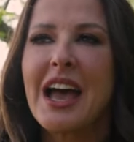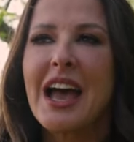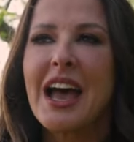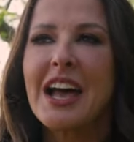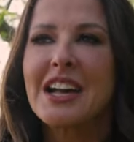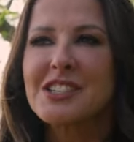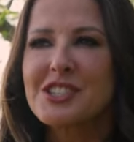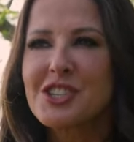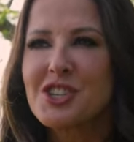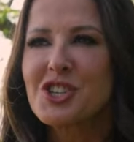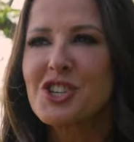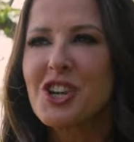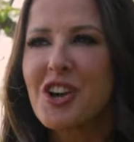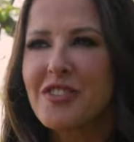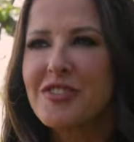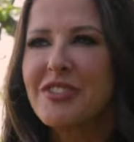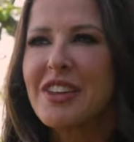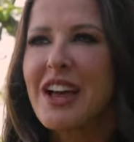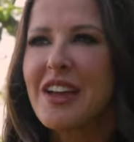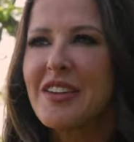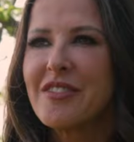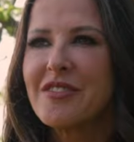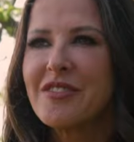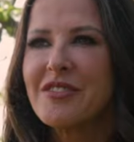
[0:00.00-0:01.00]
has a shelf
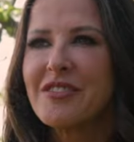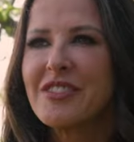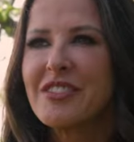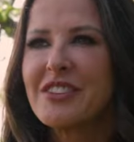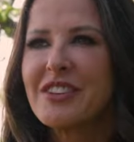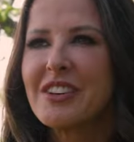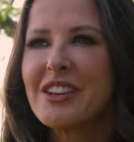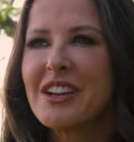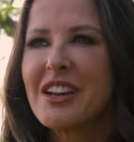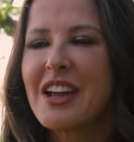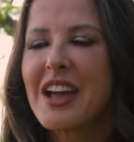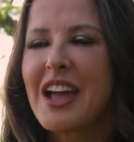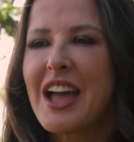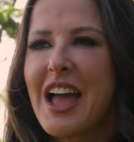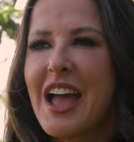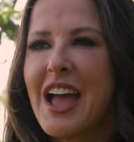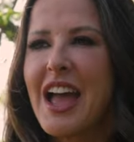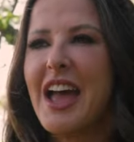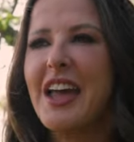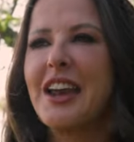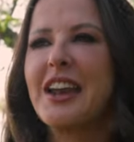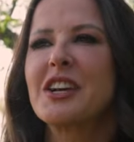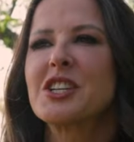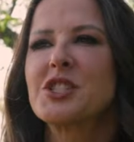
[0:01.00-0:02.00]
life,
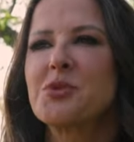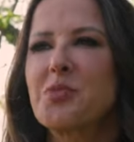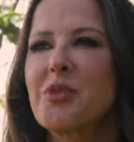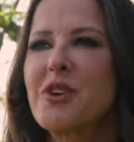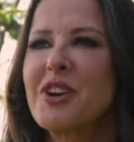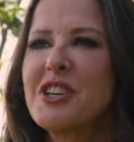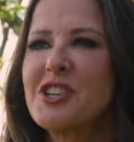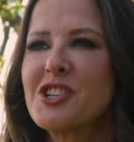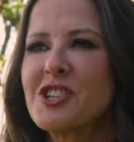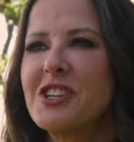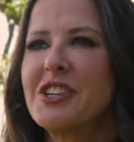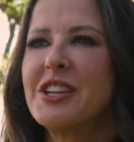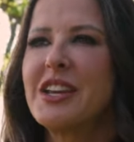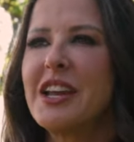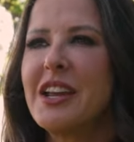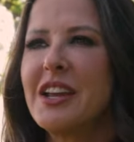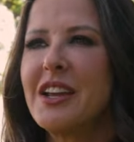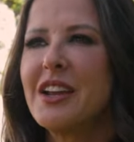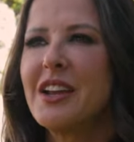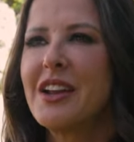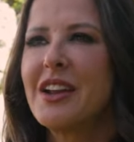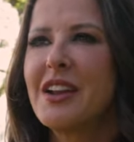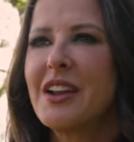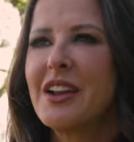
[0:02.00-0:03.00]
an expiration
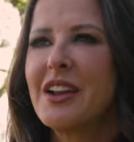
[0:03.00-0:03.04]
date.